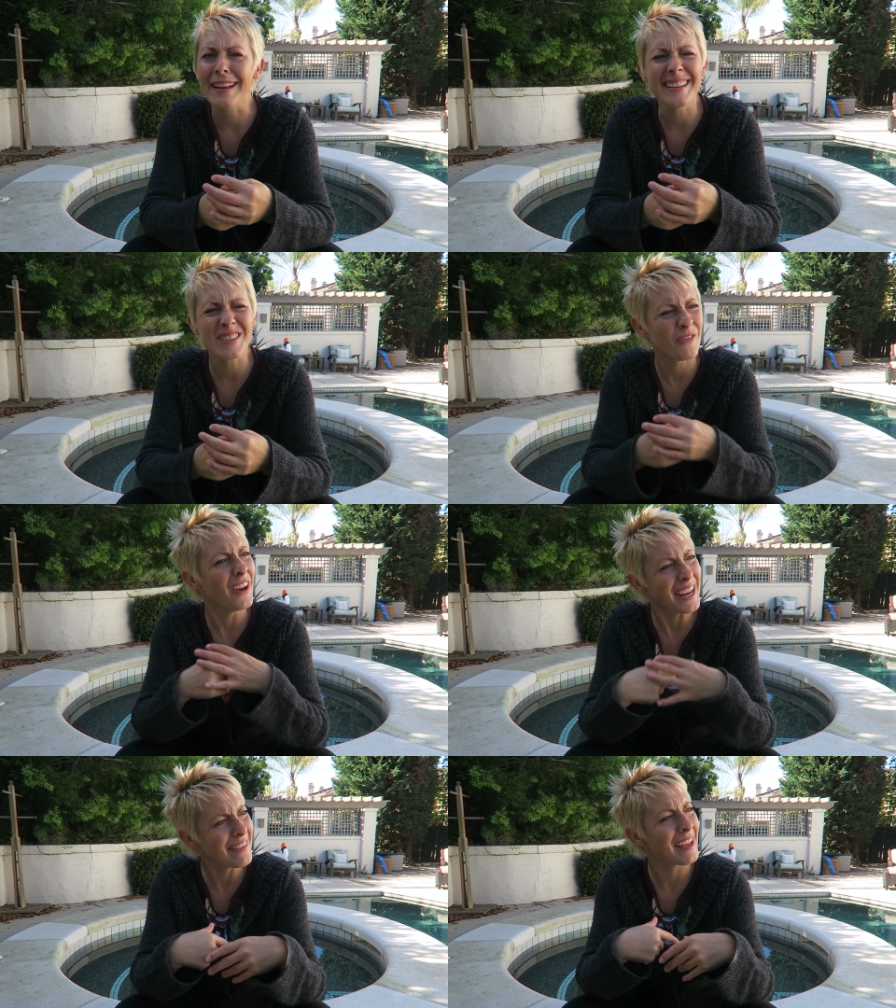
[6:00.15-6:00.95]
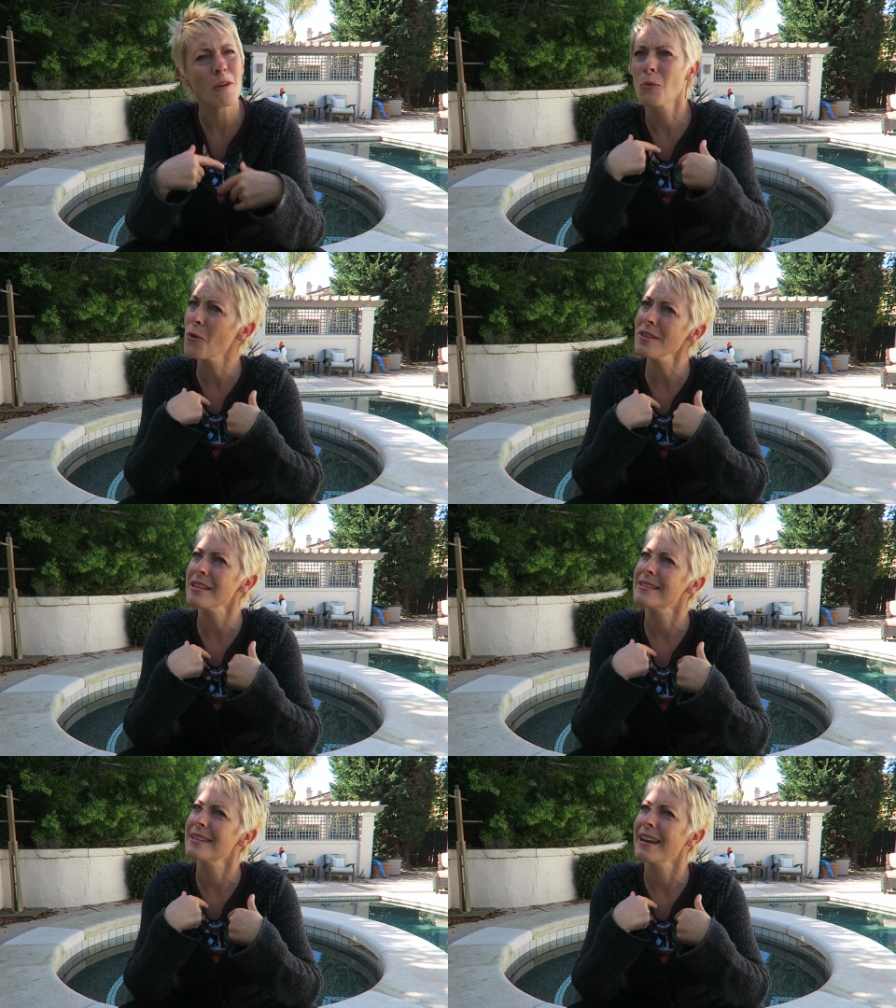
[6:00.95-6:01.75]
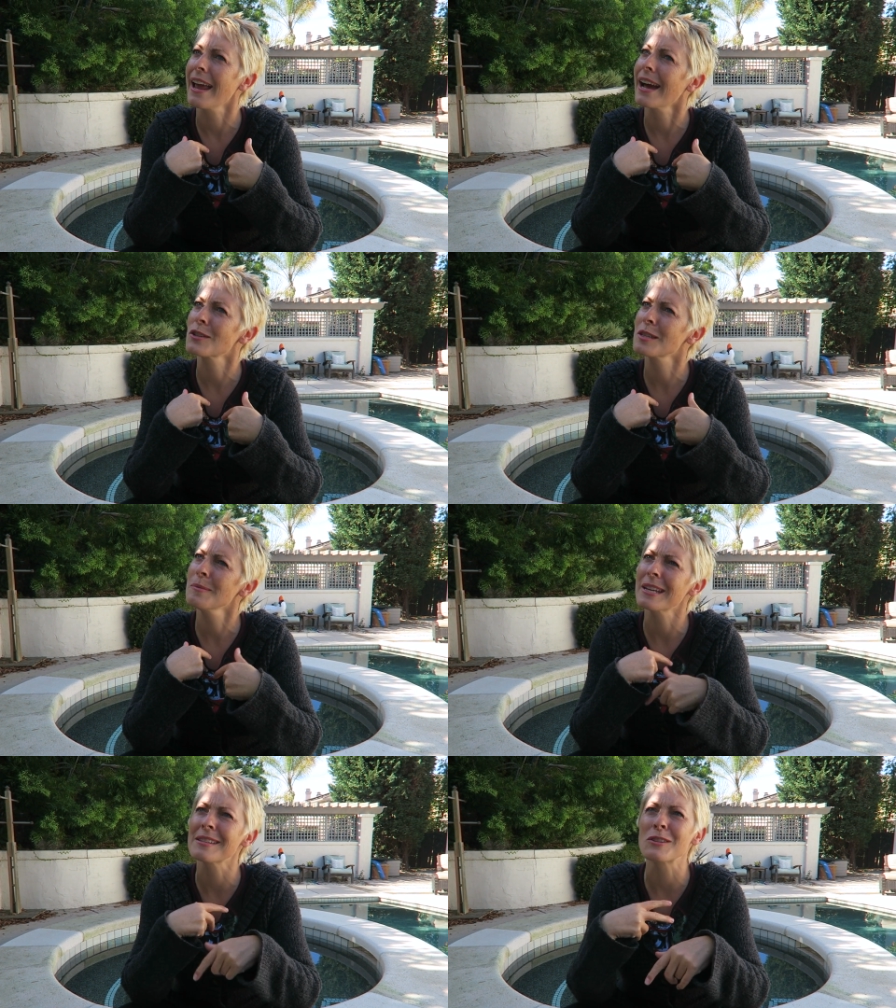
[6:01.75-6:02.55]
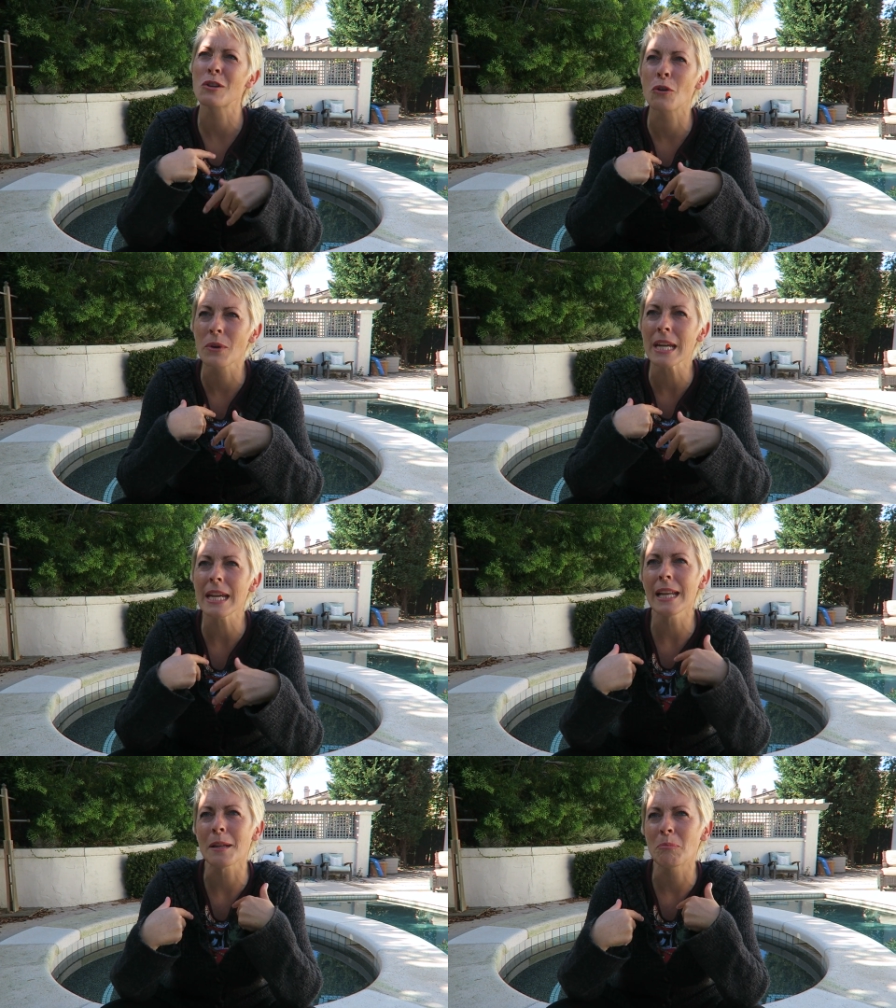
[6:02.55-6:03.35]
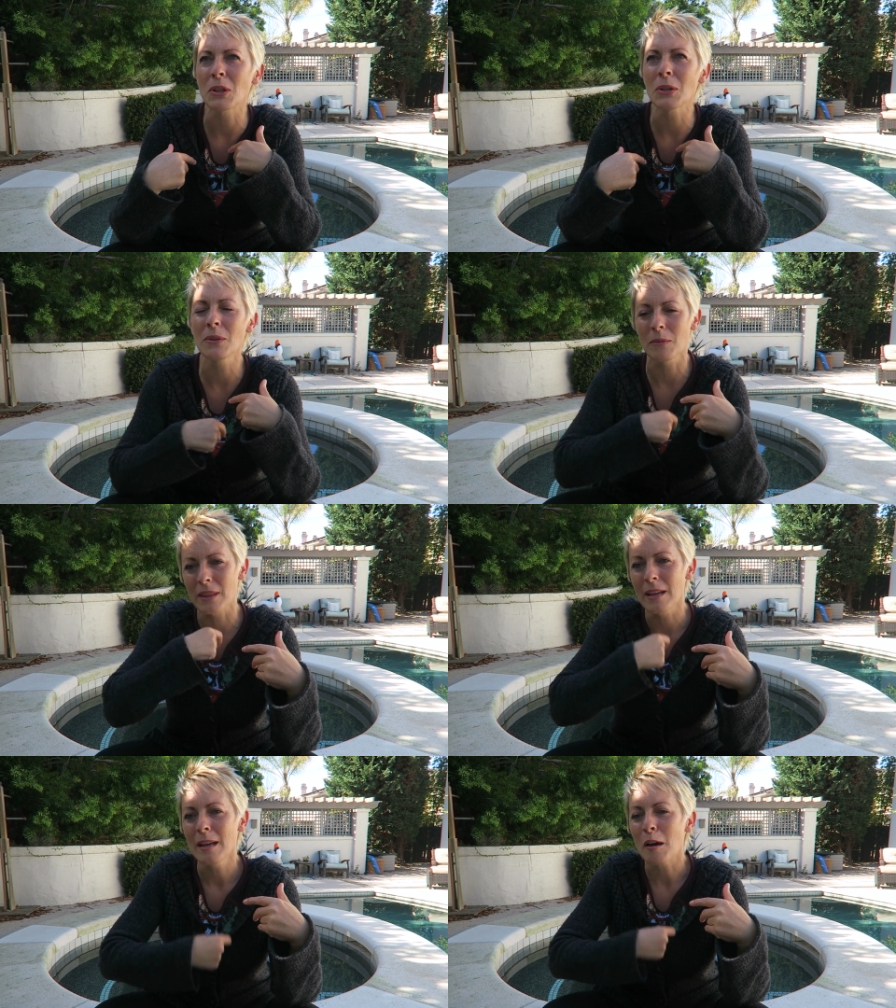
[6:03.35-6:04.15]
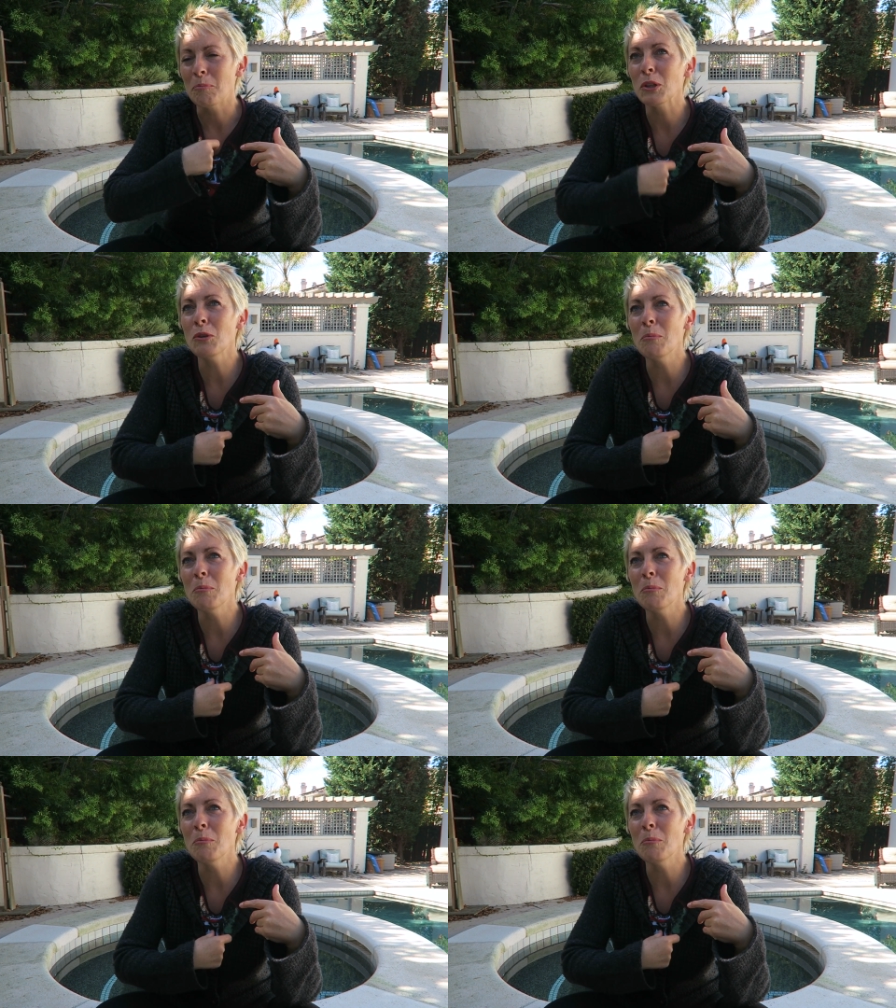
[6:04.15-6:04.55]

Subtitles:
It's funny that I wore this today, actually, because it's green and blued with a blue